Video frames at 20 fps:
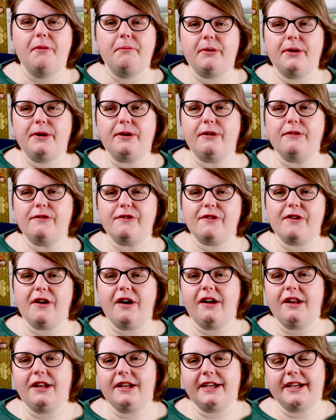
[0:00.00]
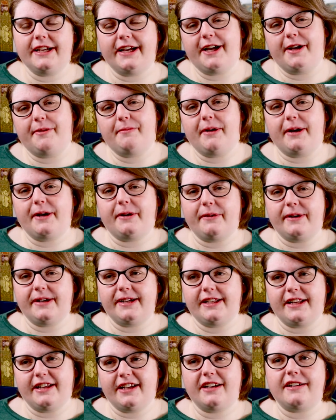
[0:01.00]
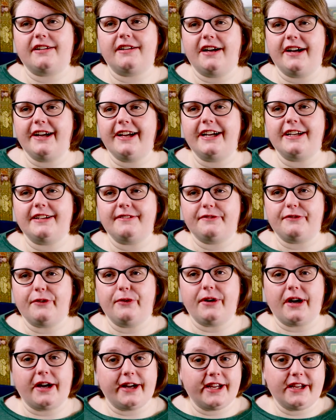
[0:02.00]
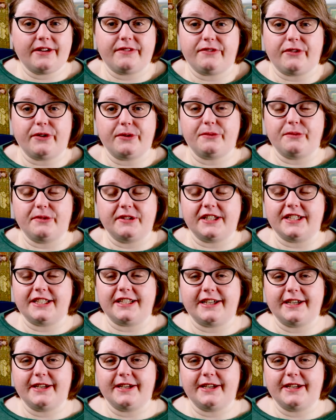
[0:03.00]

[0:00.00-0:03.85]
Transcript: But overall, I, um, I quite, I, I had fun, I had fun with it.